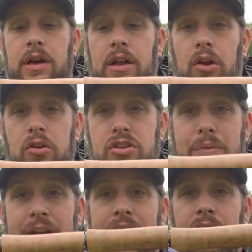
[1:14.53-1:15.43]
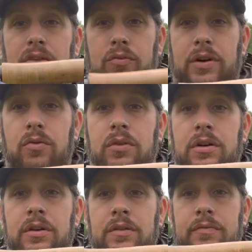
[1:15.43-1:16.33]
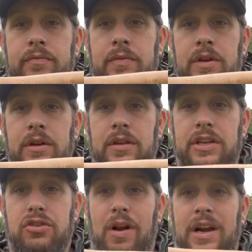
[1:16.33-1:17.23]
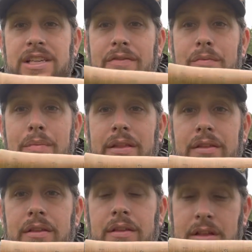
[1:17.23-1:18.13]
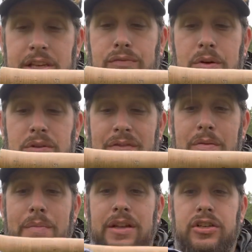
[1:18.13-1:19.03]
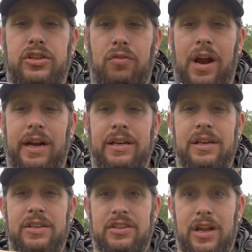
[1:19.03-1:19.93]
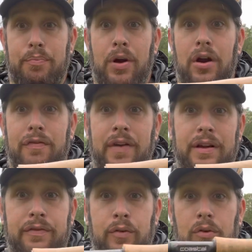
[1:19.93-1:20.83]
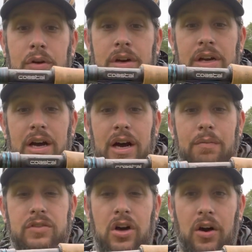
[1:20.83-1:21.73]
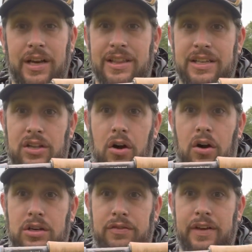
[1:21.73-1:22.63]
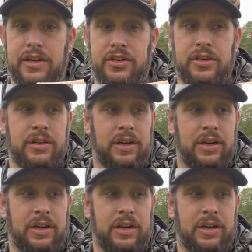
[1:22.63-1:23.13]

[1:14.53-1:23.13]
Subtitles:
Lots of backing on the reel. These reels have immense drag, so they're perfect for targeting these large fish.